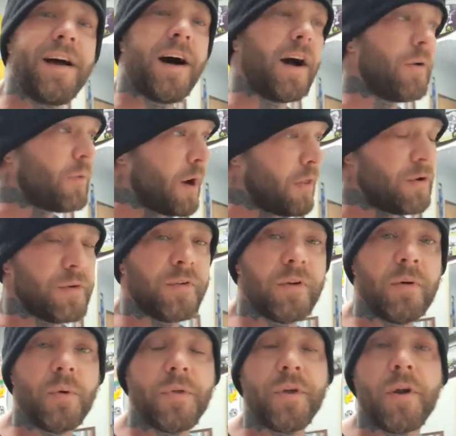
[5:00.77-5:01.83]
I'd rather
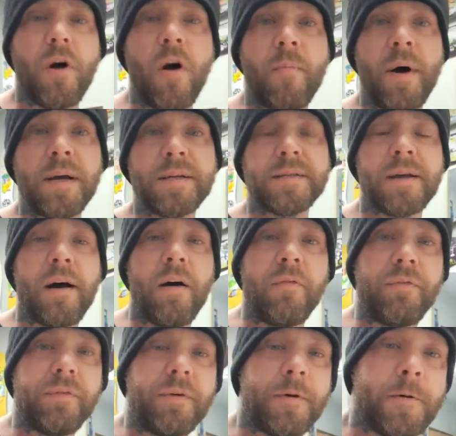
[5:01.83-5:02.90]
deal with it all
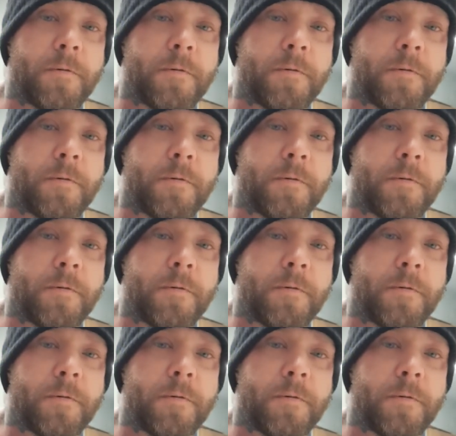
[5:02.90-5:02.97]
myself.